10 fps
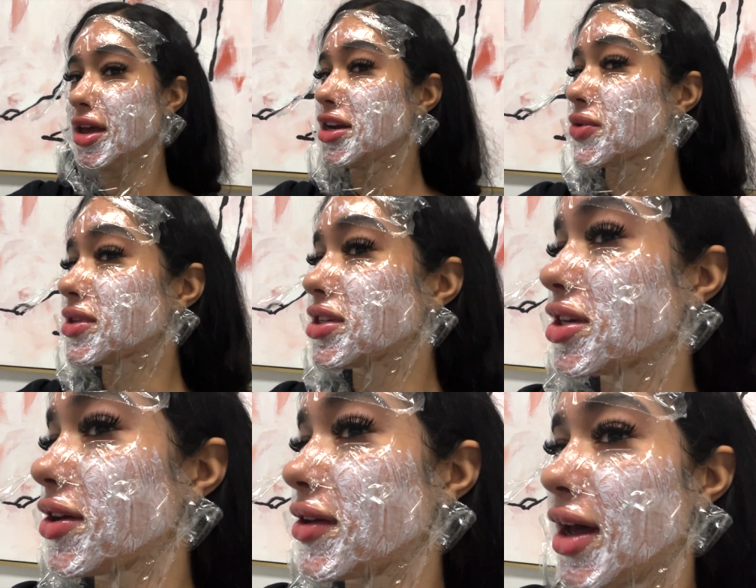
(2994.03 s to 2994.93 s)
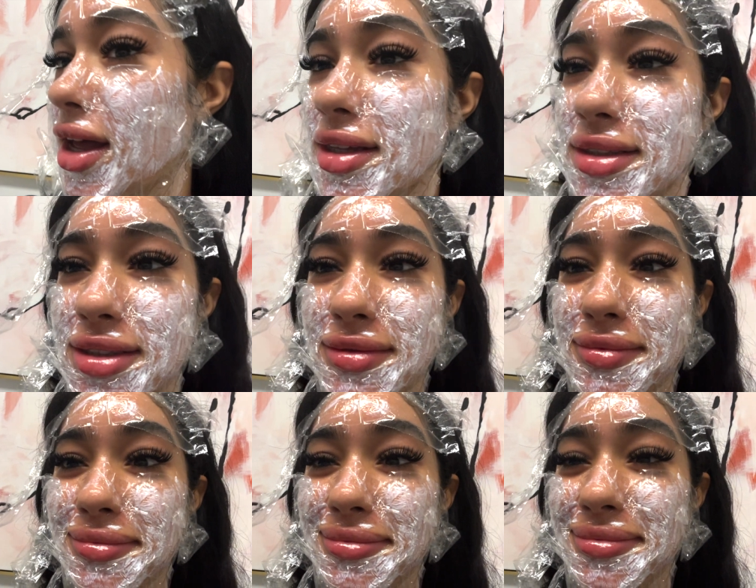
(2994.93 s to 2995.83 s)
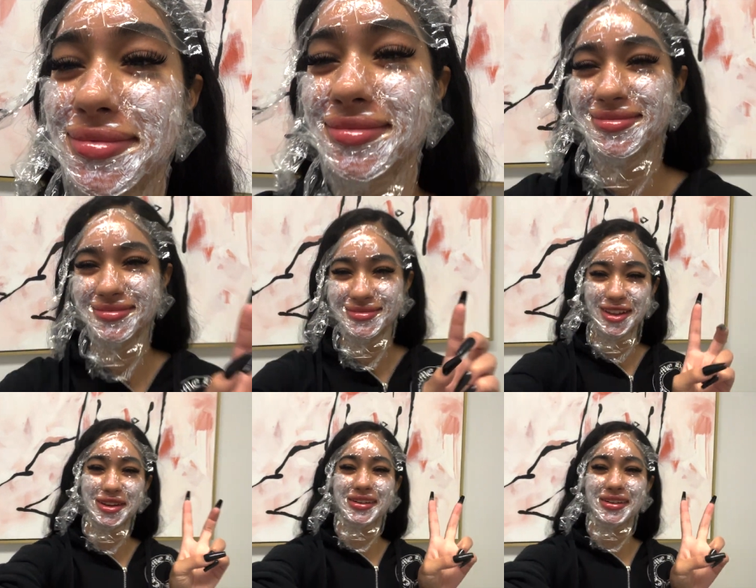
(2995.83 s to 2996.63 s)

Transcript: just wanted to show you guys. That's